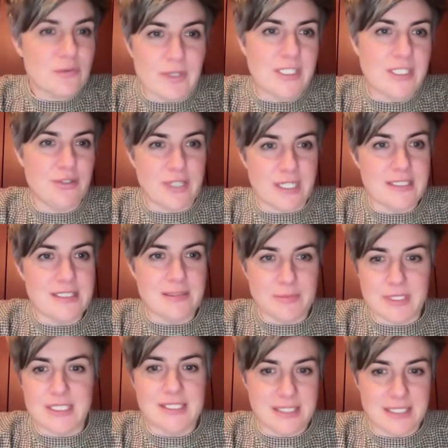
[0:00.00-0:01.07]
to read you guys some
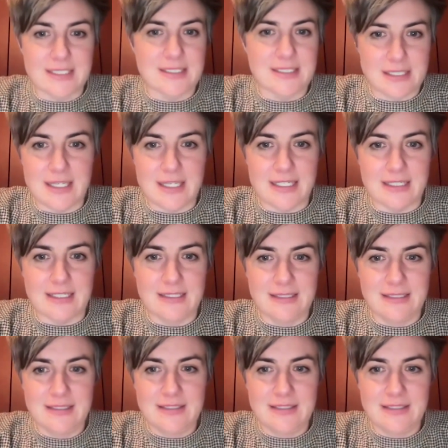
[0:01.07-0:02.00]
of these things that like